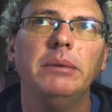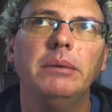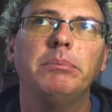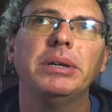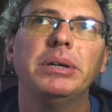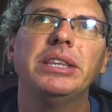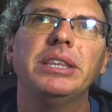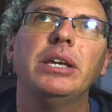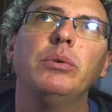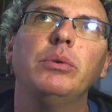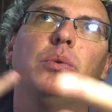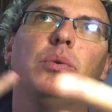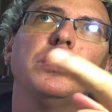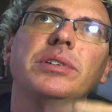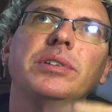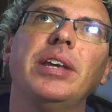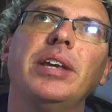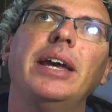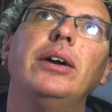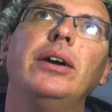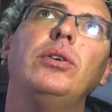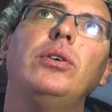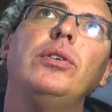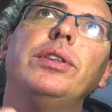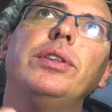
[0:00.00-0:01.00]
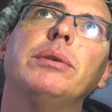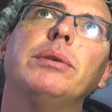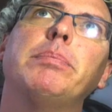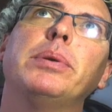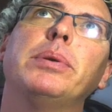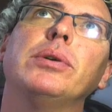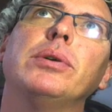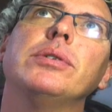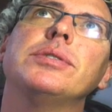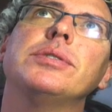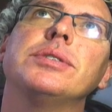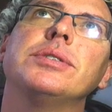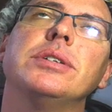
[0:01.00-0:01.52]
but they will tell the
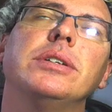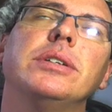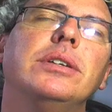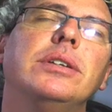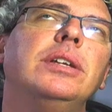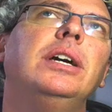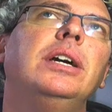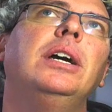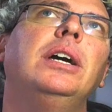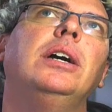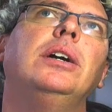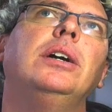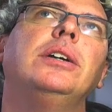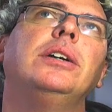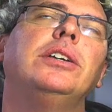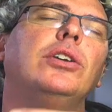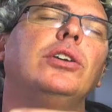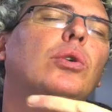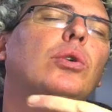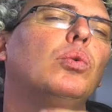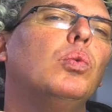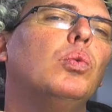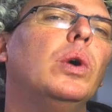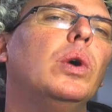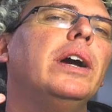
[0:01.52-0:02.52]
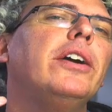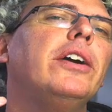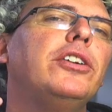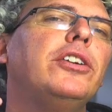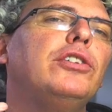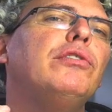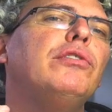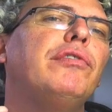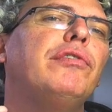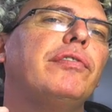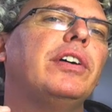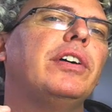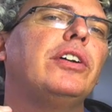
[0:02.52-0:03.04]
person, you know, where
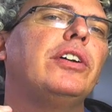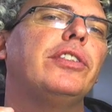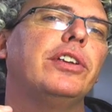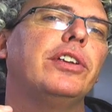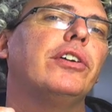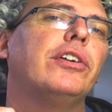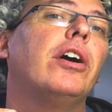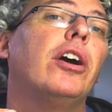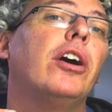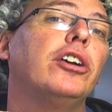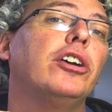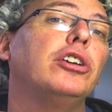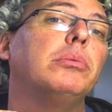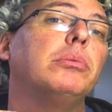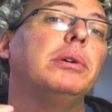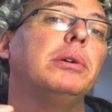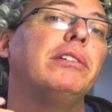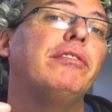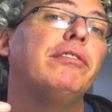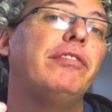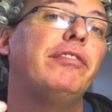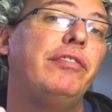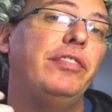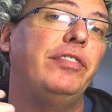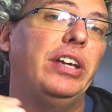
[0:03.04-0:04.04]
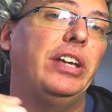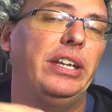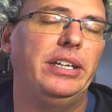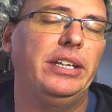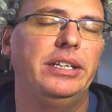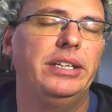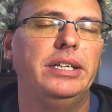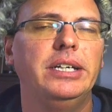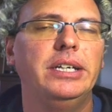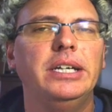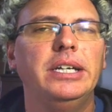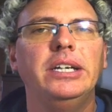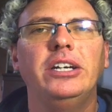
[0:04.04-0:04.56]
you felt their argument fit.
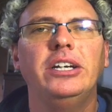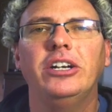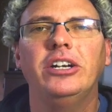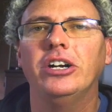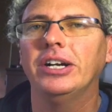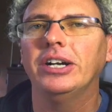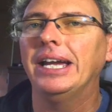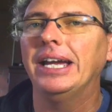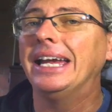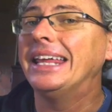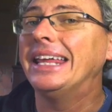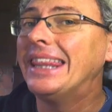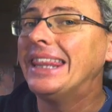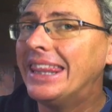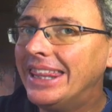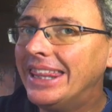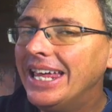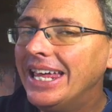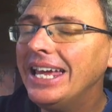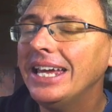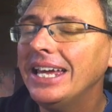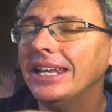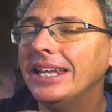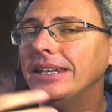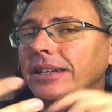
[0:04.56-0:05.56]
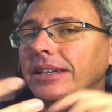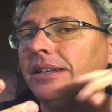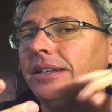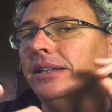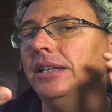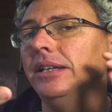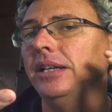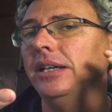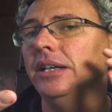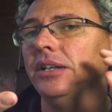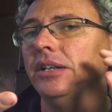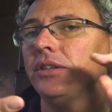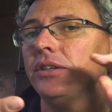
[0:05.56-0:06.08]
Okay, then
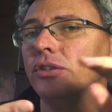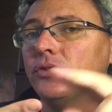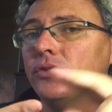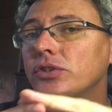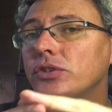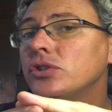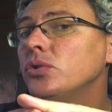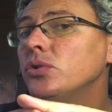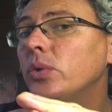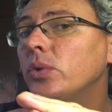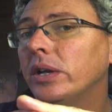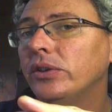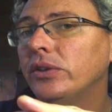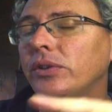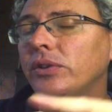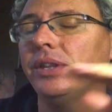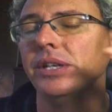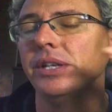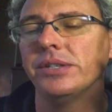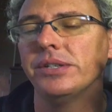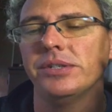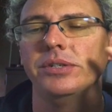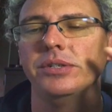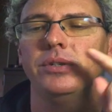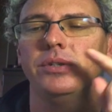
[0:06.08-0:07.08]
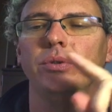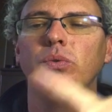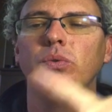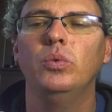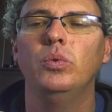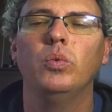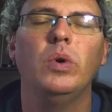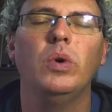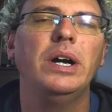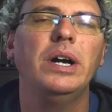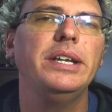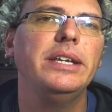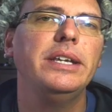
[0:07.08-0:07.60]
there's two other things to do.
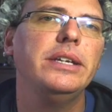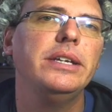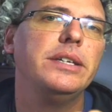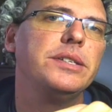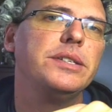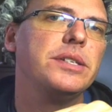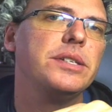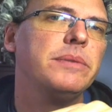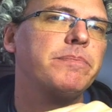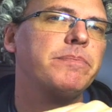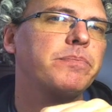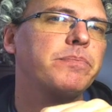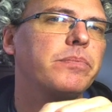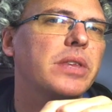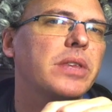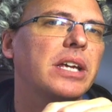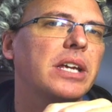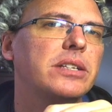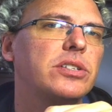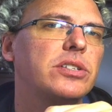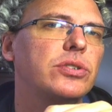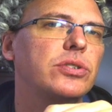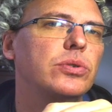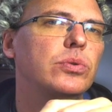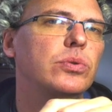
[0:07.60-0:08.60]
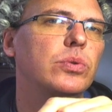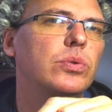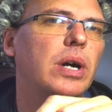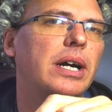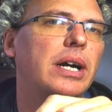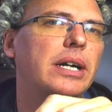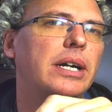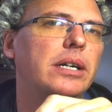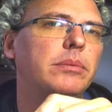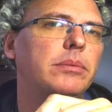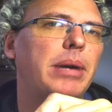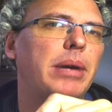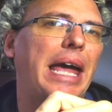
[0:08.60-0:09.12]
One is to
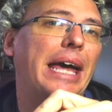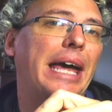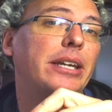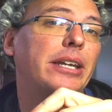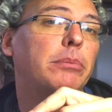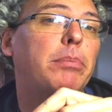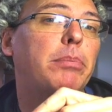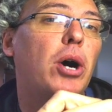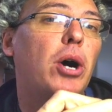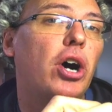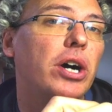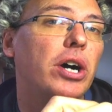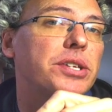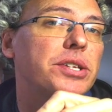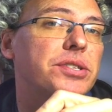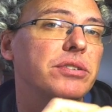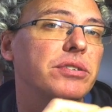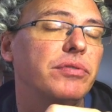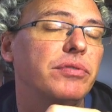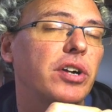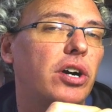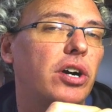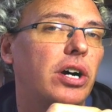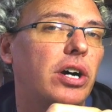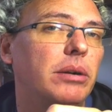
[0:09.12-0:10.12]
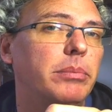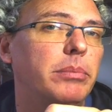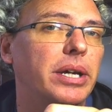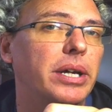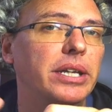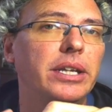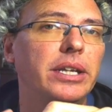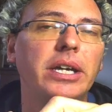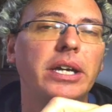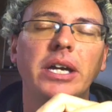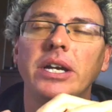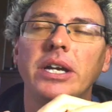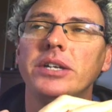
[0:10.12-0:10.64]
um, add a positive comment.
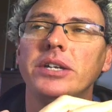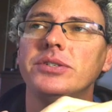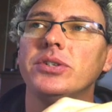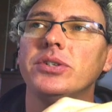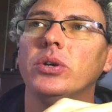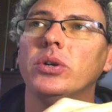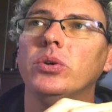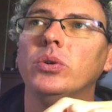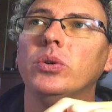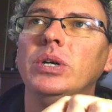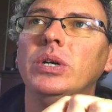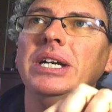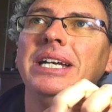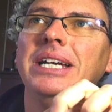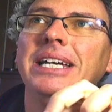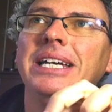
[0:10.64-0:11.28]
So